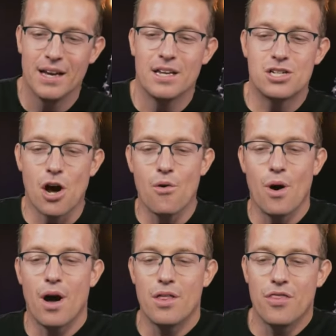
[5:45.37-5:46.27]
So
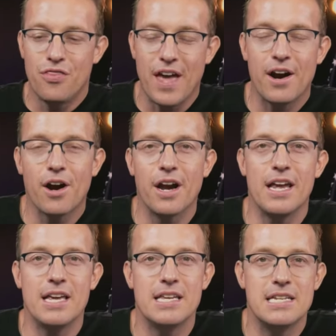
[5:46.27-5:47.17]
there
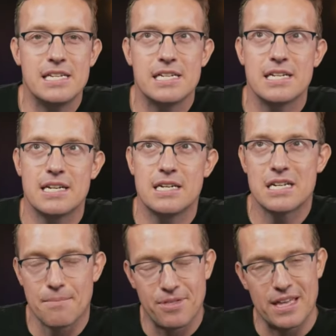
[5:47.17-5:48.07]
is
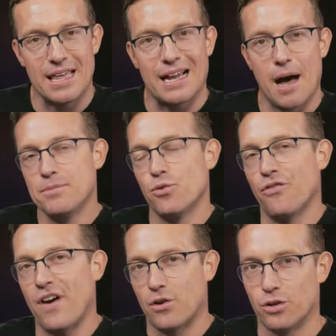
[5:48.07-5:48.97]
something that comes with
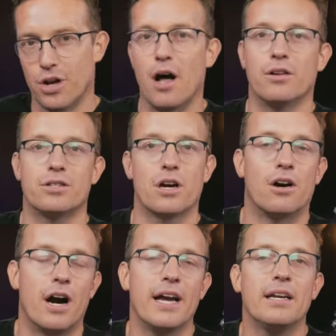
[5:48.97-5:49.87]
federal dollars, all
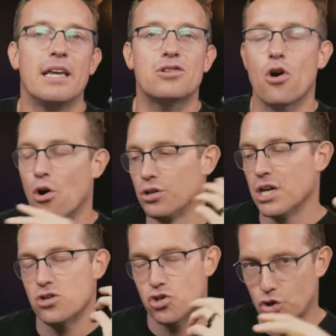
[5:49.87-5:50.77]
right? It's called
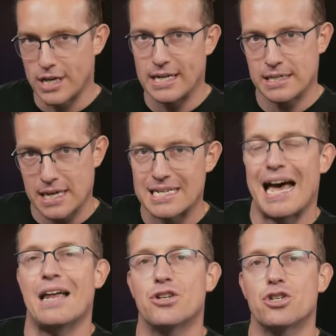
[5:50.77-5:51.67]
strings
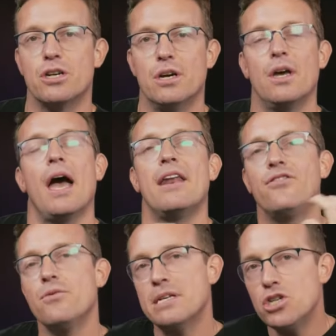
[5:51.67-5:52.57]
attached. And if
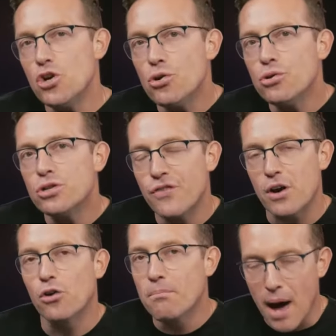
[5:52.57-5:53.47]
you misuse
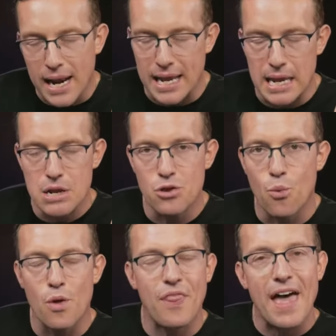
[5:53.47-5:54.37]
federal money,
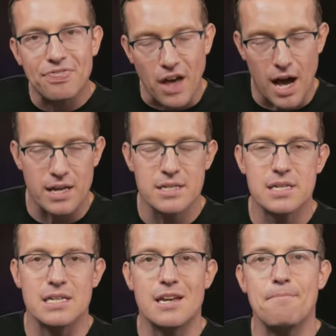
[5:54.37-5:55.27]
what that does
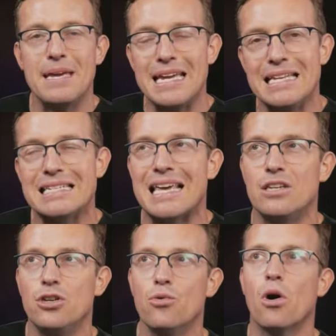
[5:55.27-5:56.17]
is it means that
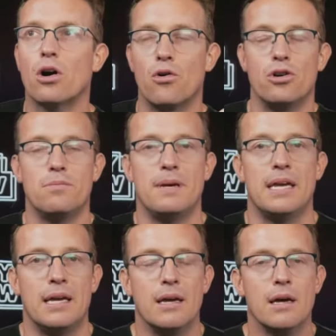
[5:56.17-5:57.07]
you are going to
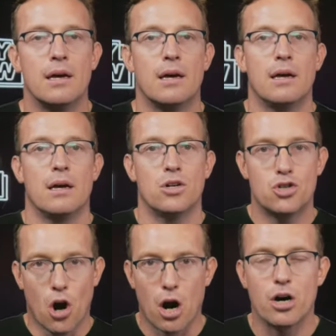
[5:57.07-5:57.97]
be
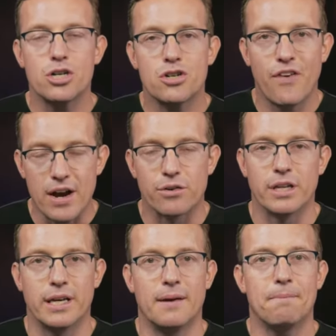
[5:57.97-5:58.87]
charged
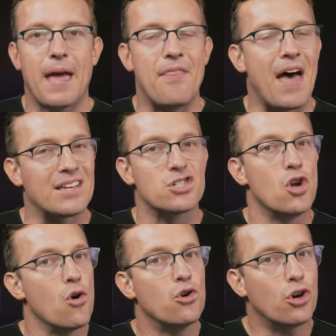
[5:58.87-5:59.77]
federally. And that's
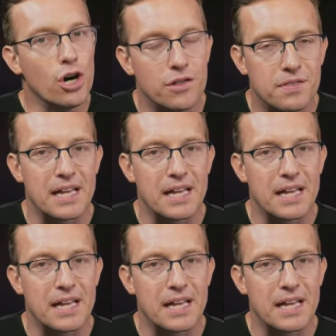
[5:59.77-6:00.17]
no good.